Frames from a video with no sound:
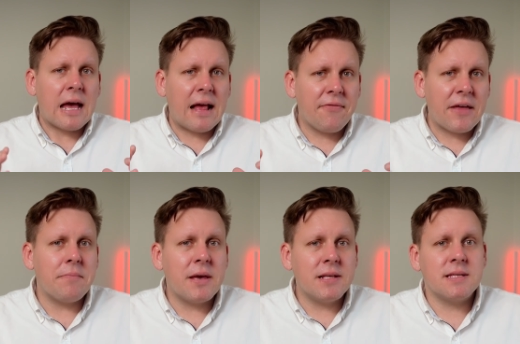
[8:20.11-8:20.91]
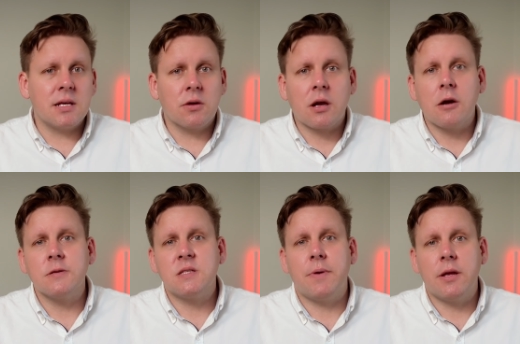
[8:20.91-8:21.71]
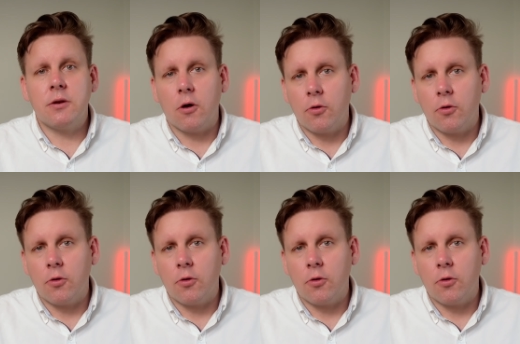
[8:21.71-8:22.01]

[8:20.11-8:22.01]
and that means that your current spend